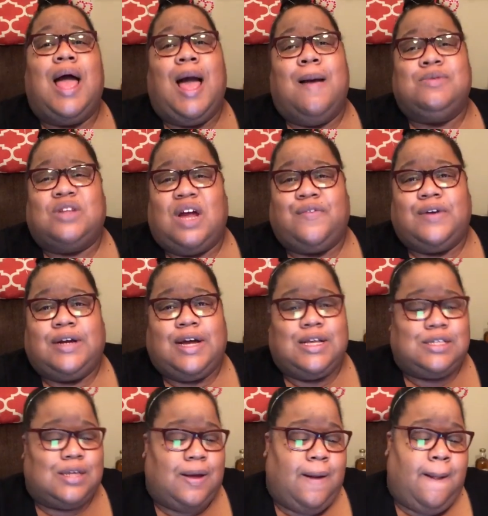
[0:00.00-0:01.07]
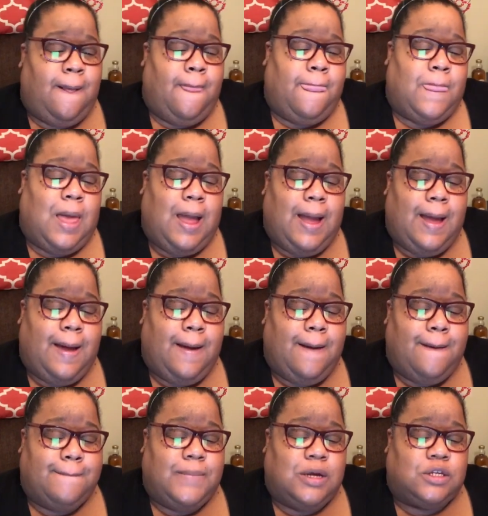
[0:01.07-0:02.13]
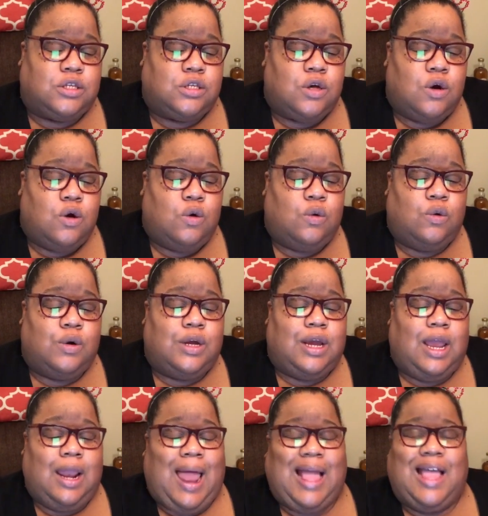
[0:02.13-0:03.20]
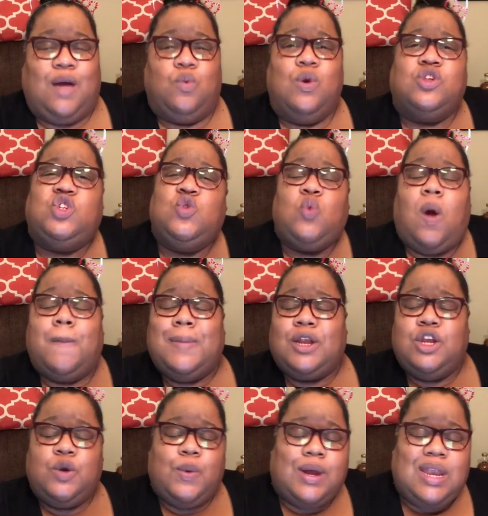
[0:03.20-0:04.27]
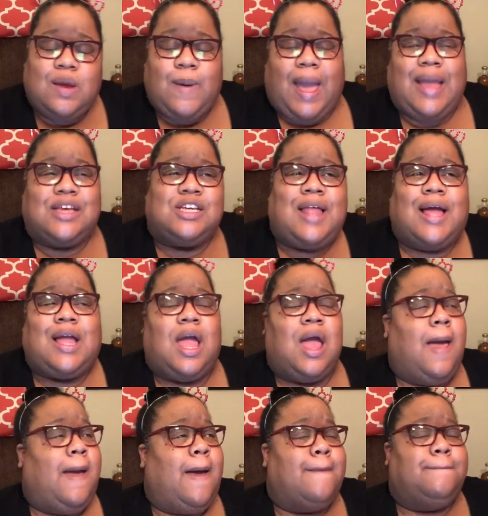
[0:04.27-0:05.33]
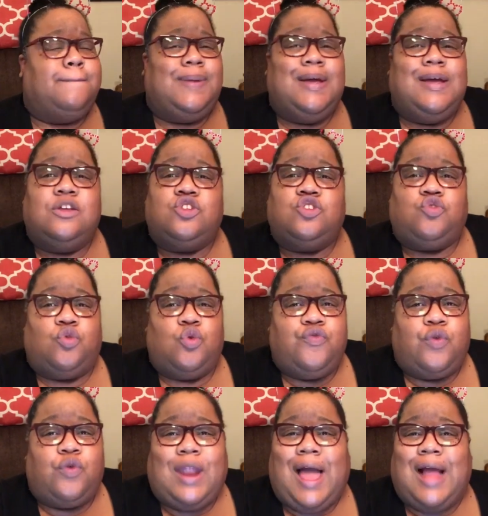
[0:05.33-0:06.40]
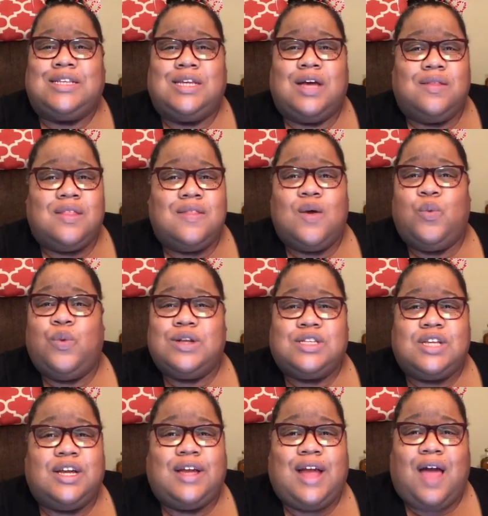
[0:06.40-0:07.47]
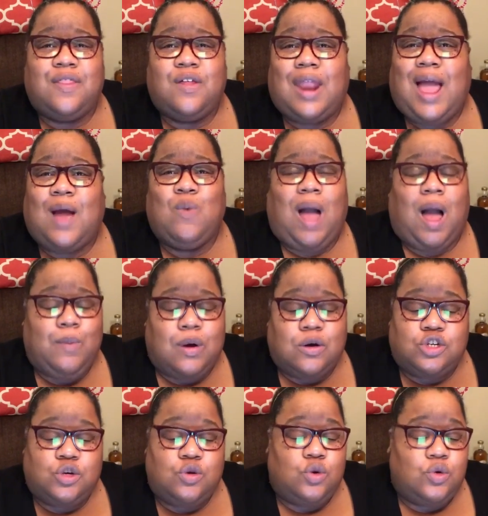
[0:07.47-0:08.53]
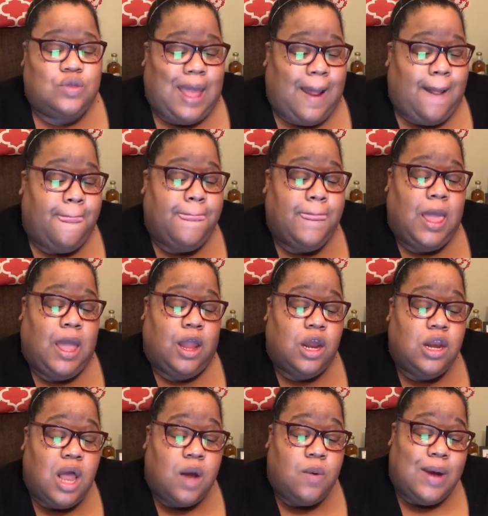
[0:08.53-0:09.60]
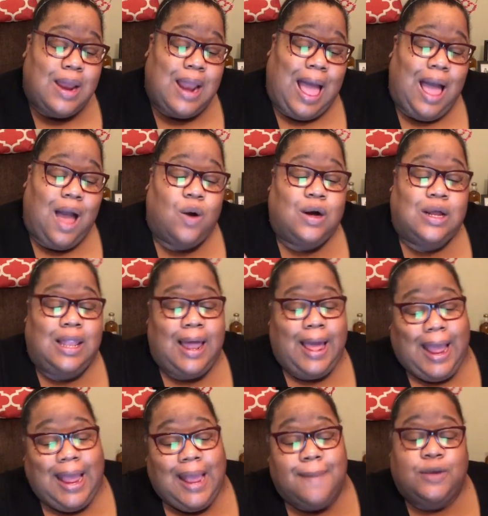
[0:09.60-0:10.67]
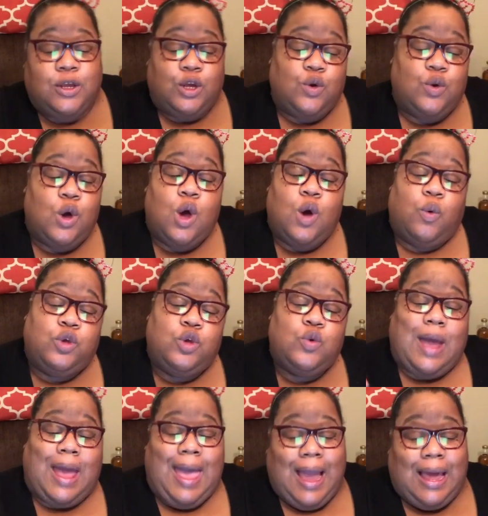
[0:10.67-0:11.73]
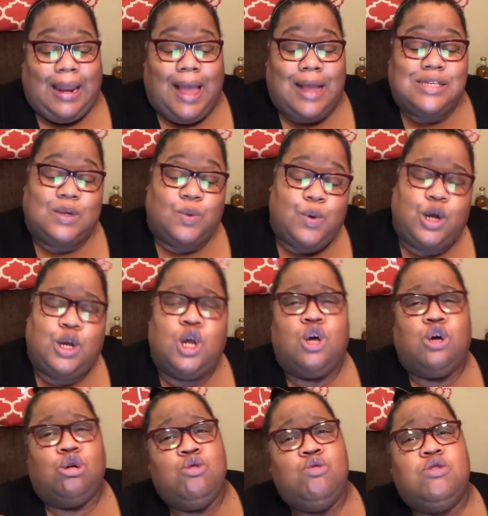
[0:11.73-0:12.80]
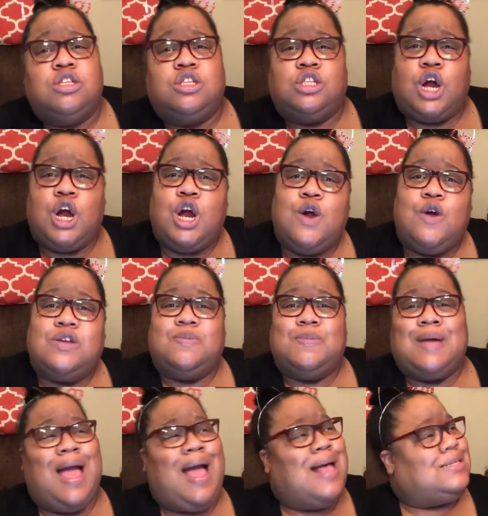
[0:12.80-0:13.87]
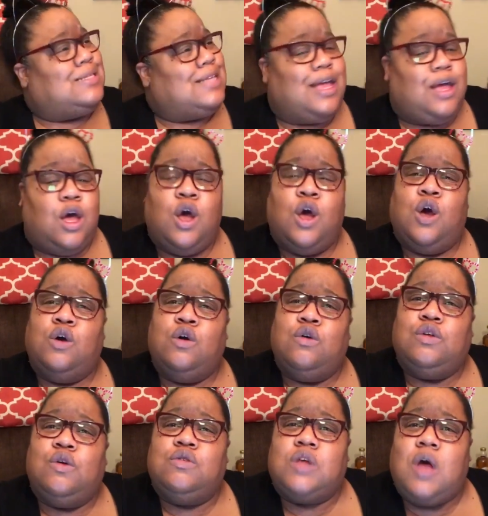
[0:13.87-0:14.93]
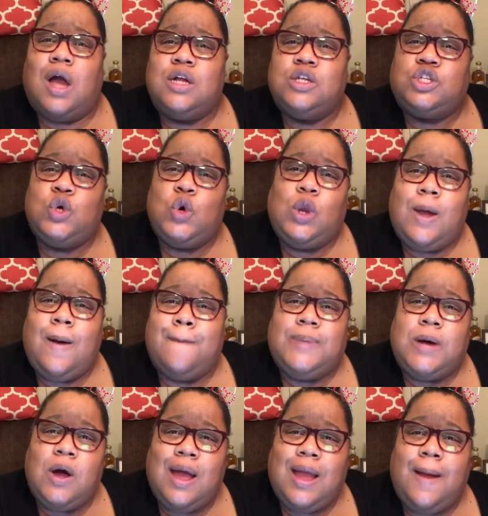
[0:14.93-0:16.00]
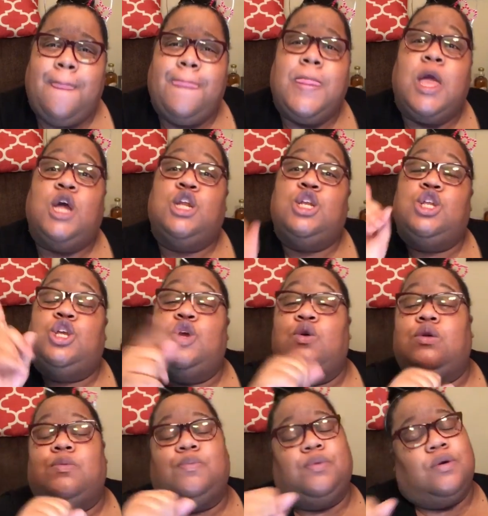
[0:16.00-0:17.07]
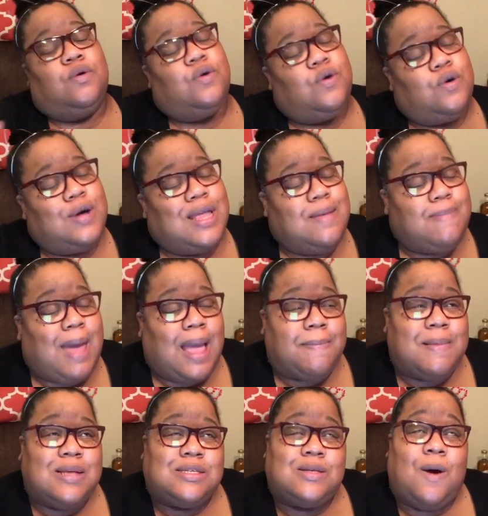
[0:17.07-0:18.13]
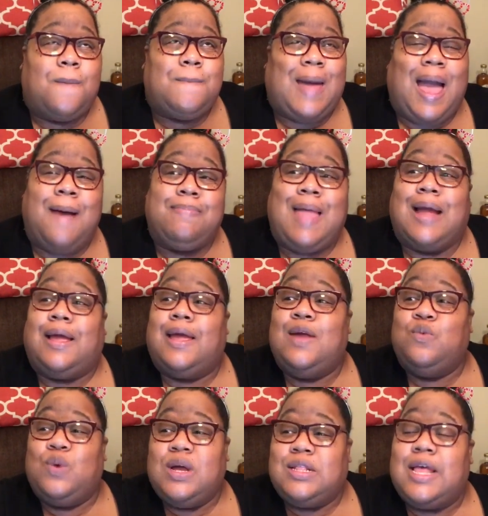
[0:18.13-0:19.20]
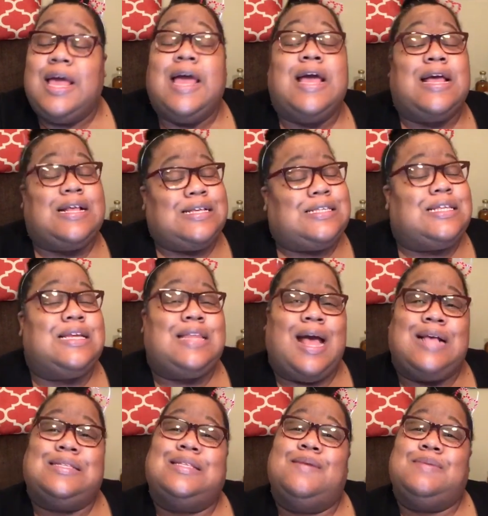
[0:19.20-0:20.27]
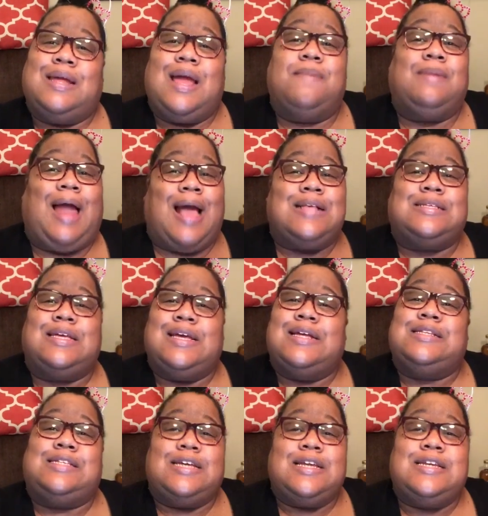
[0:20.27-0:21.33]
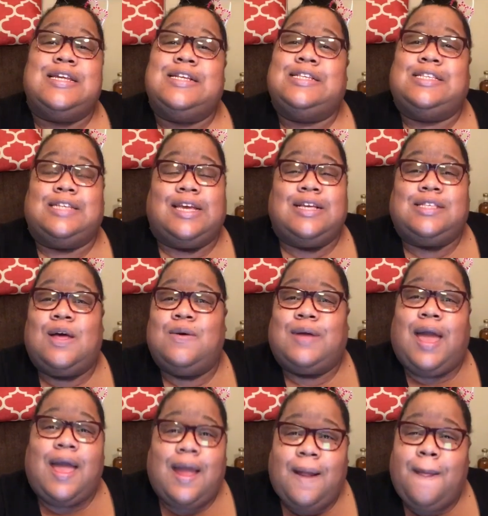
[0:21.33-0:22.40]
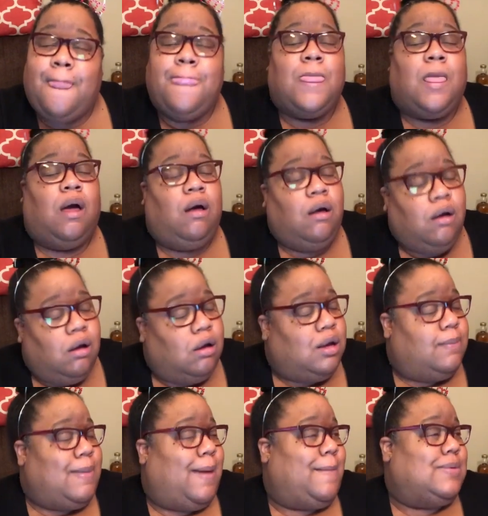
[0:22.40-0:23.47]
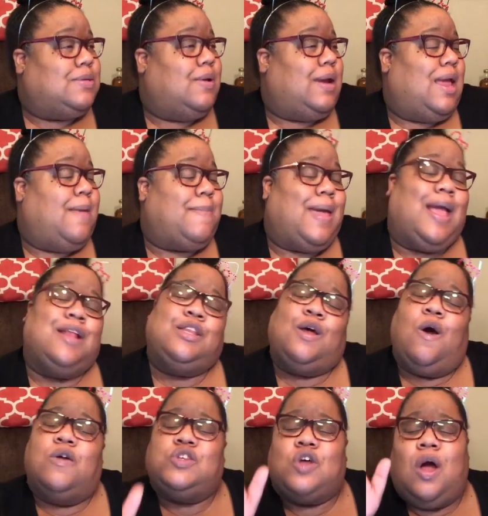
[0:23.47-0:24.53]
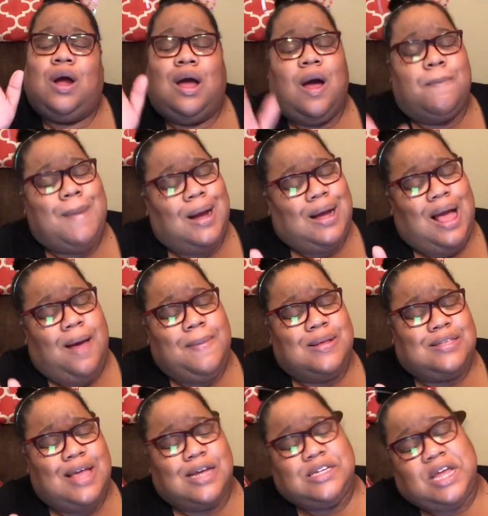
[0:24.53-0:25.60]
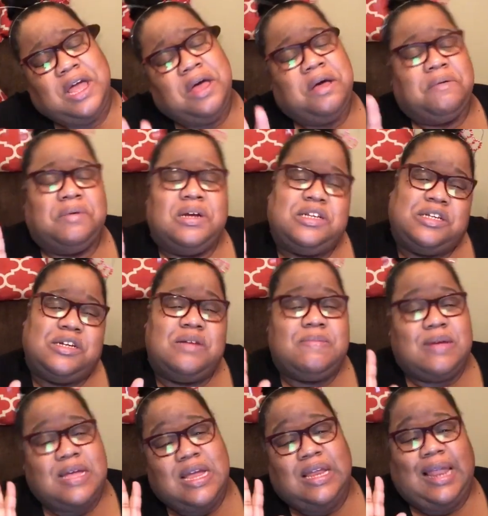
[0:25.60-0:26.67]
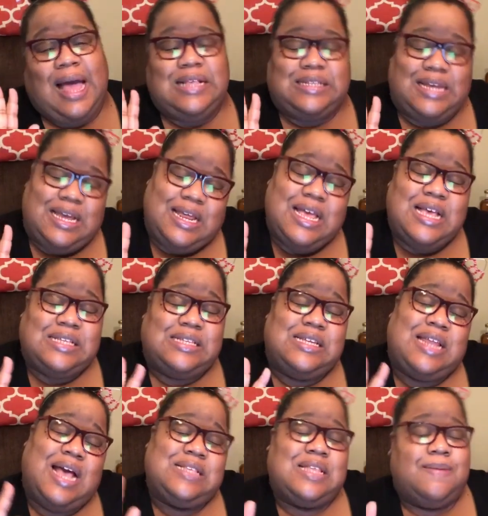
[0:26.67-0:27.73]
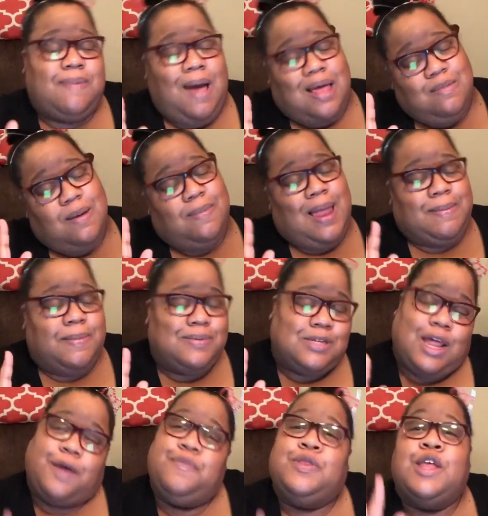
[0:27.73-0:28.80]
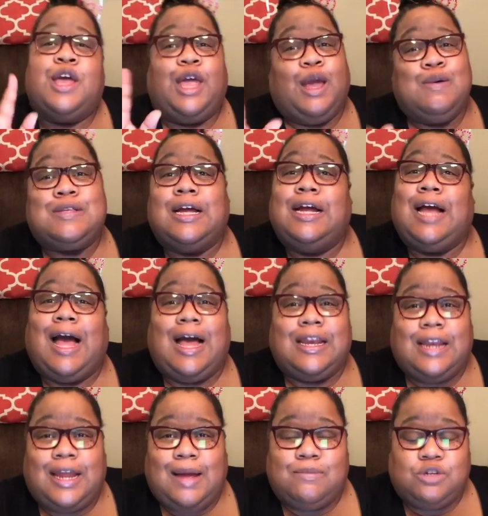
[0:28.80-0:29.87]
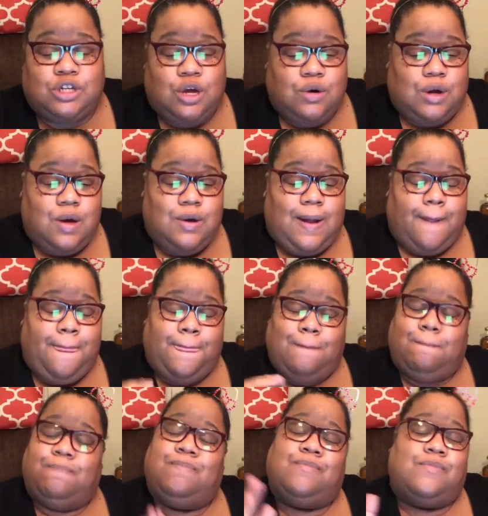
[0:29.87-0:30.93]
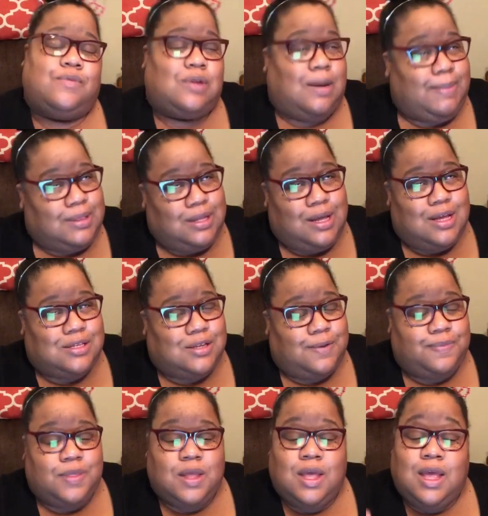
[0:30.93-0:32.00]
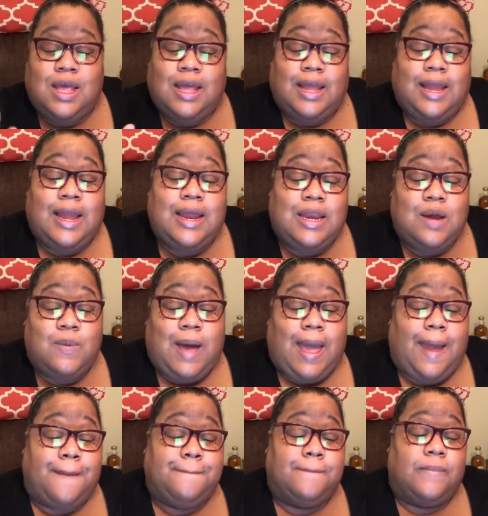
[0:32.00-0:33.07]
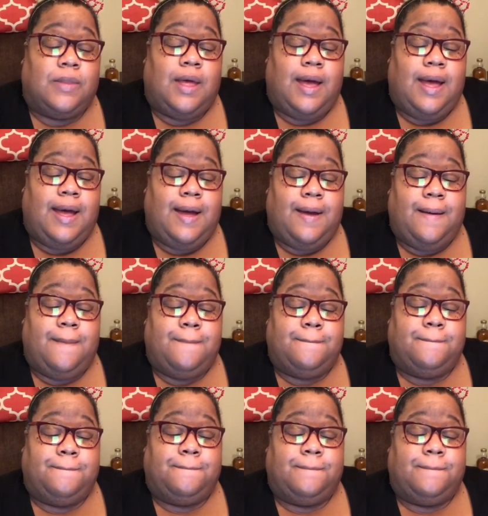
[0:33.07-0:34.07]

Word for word: I'm sorry for the cussing. Um, so he like, what you want me to do anyway? She like, be truthful. Like, tell them that we're together. Like, why won't you do that? You know what? I'll claim you when you act like someone who deserves me. I said, who you talking to, little boy? You, oh, he made me so, I'm not keep reading. See, that's some damn light skin tendencies, okay? Oh, he made me so damn mad. And don't y'all go in my comment section. What you mean, light skin? See, that's the problem with black people say. It was a goddamn joke. Okay. Sorry about the cussing. Anyway, um,